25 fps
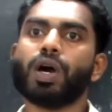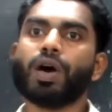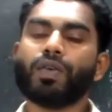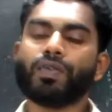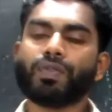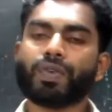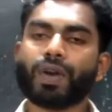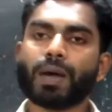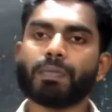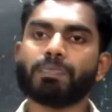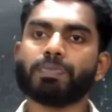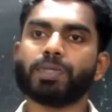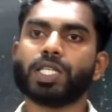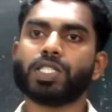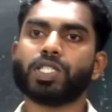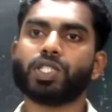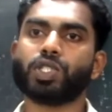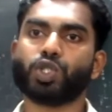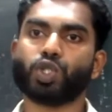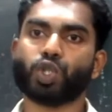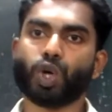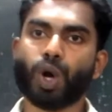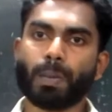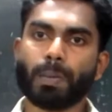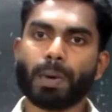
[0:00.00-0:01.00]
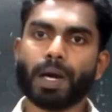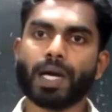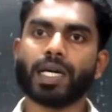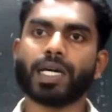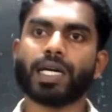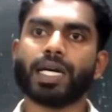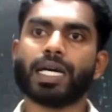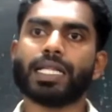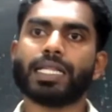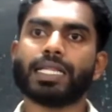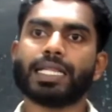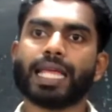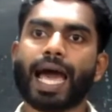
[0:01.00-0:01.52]
from the
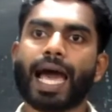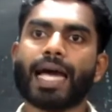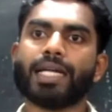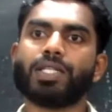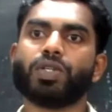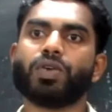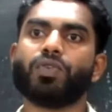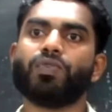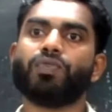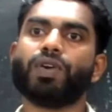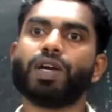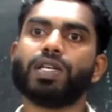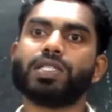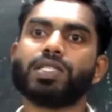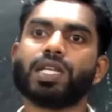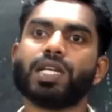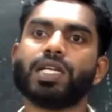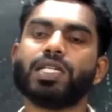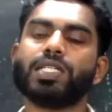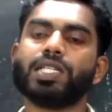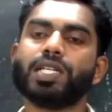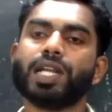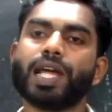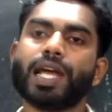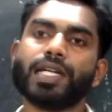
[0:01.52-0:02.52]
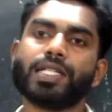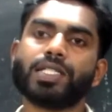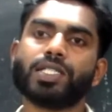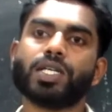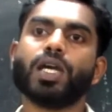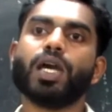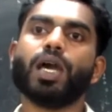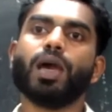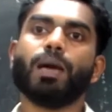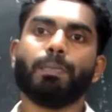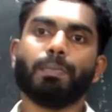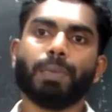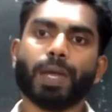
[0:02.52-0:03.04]
stomach that
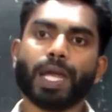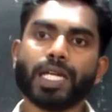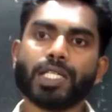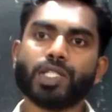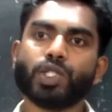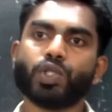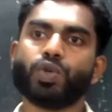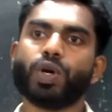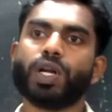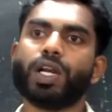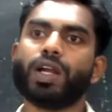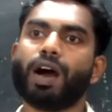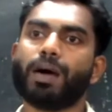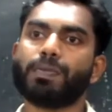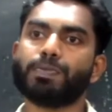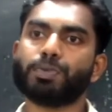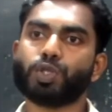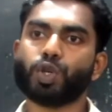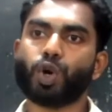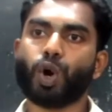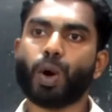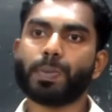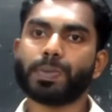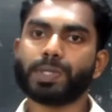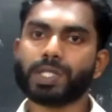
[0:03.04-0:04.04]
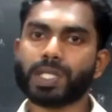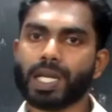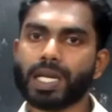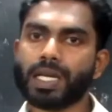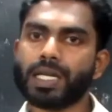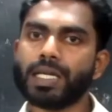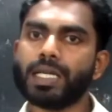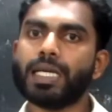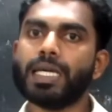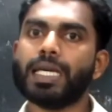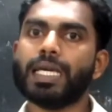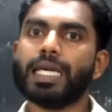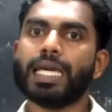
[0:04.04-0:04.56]
facilitate B12
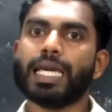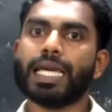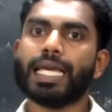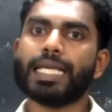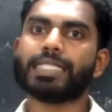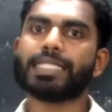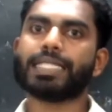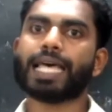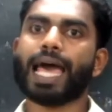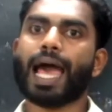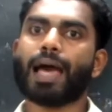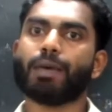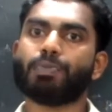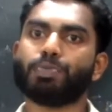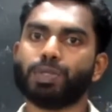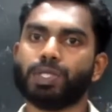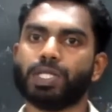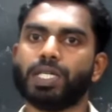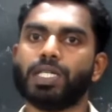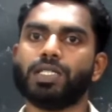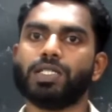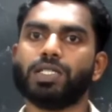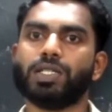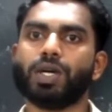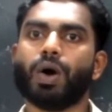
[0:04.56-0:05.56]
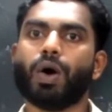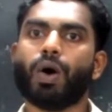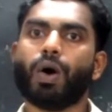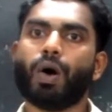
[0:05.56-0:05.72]
absorption is absent